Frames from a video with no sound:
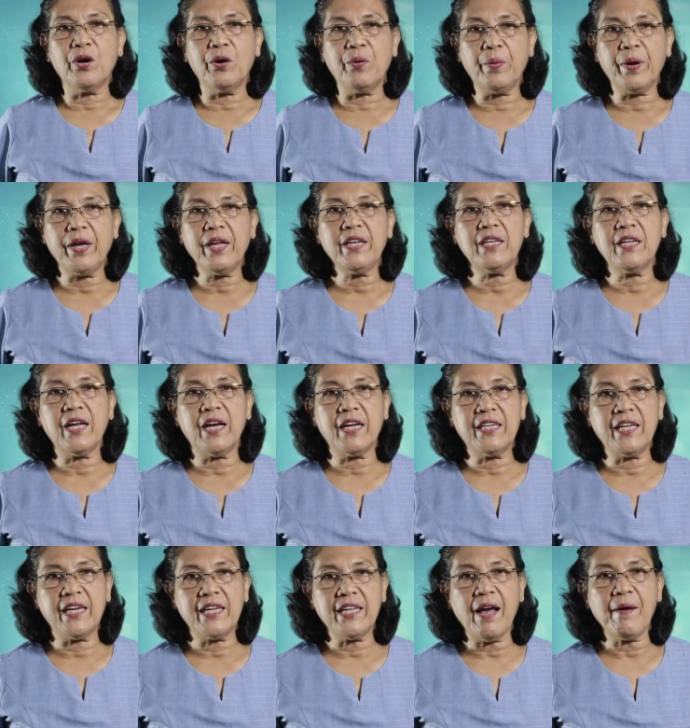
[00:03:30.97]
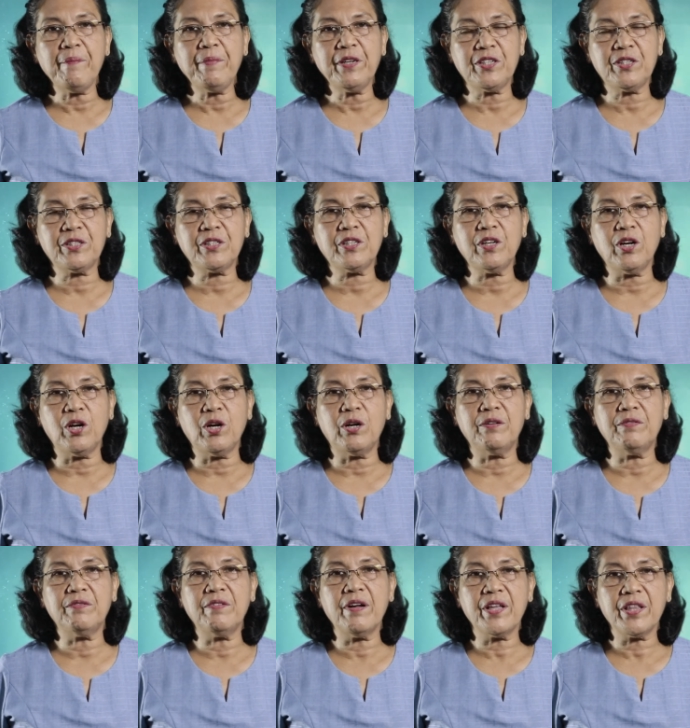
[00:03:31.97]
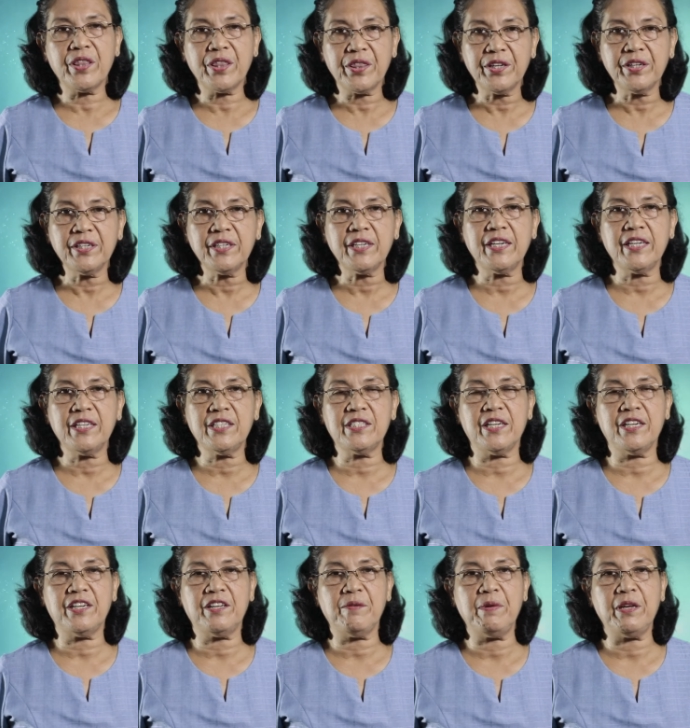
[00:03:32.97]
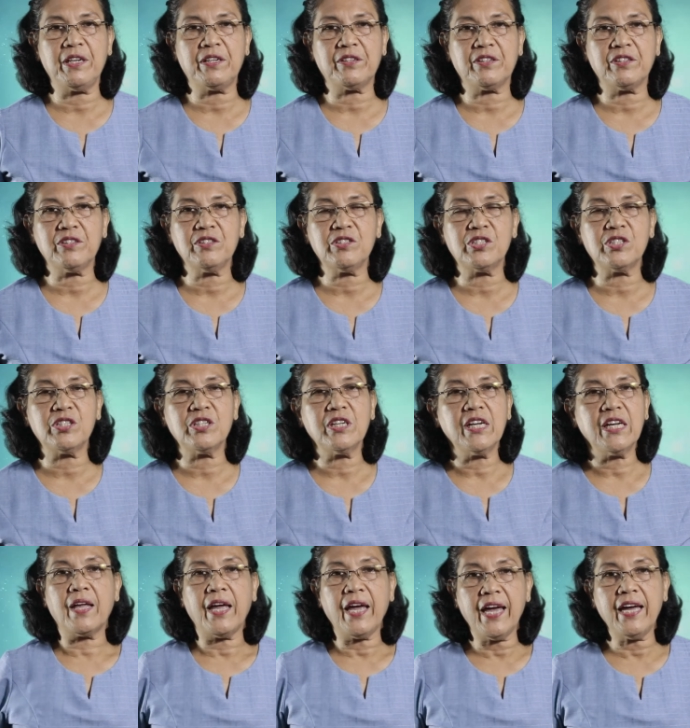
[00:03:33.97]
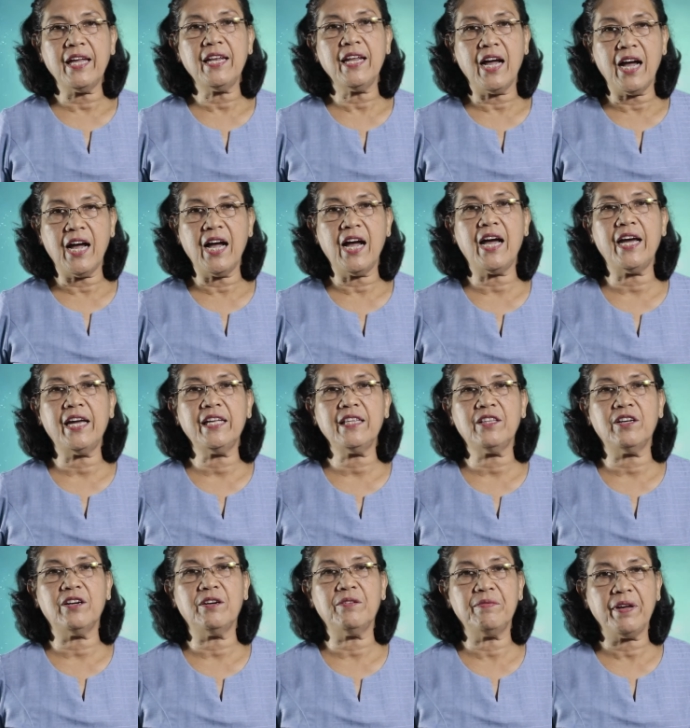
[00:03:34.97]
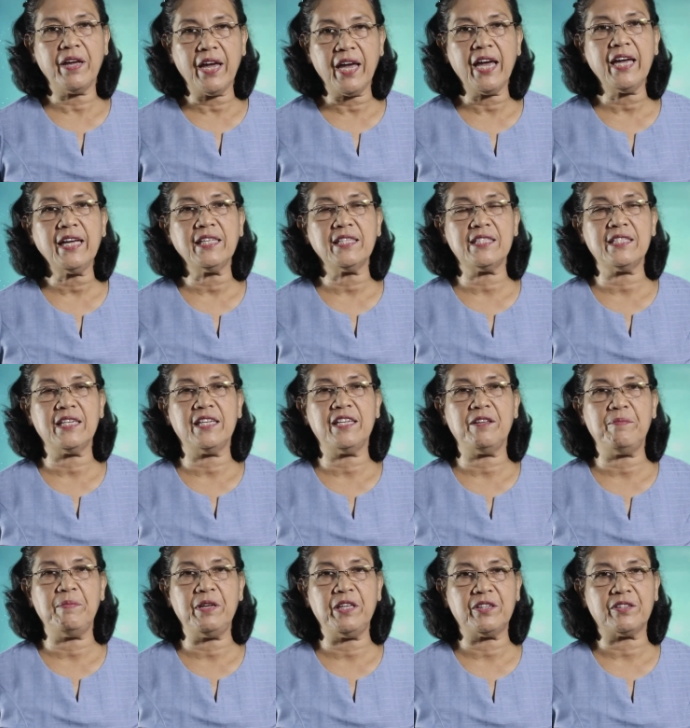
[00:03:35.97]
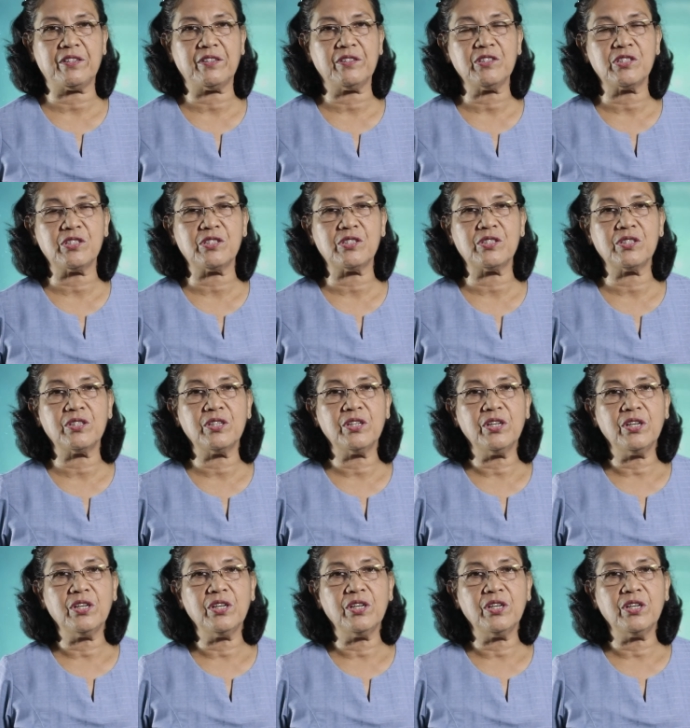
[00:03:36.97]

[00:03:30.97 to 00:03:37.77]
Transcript: with a diameter of 30 centimeters and a height of 8 centimeters.